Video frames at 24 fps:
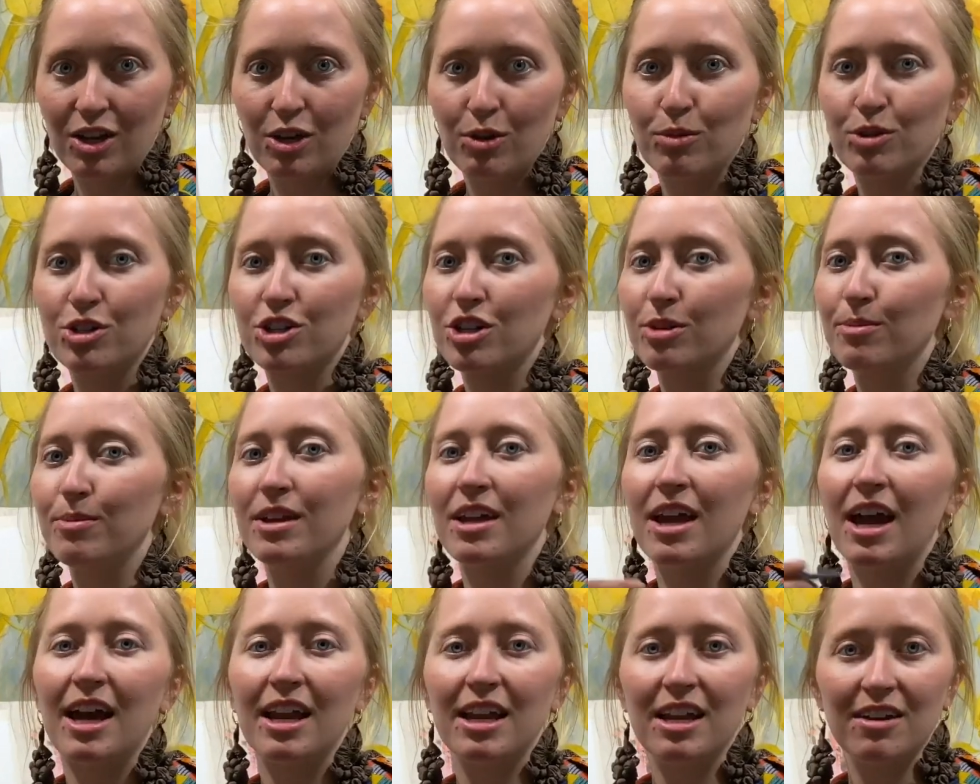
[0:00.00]
which could
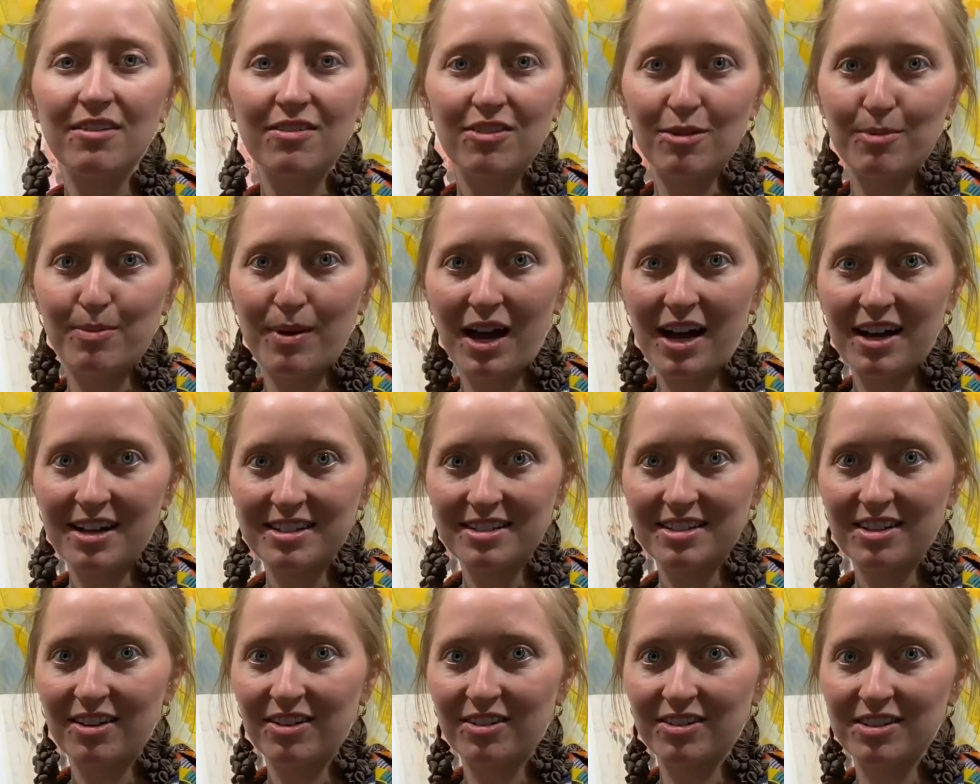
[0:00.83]
be any of the
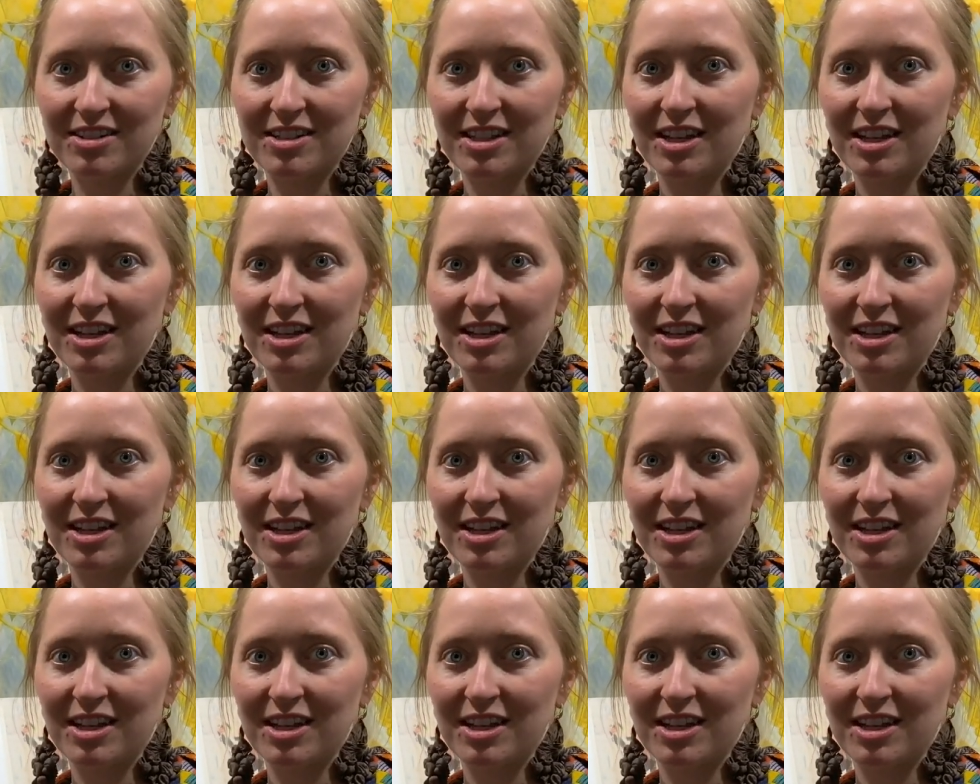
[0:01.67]
pastels.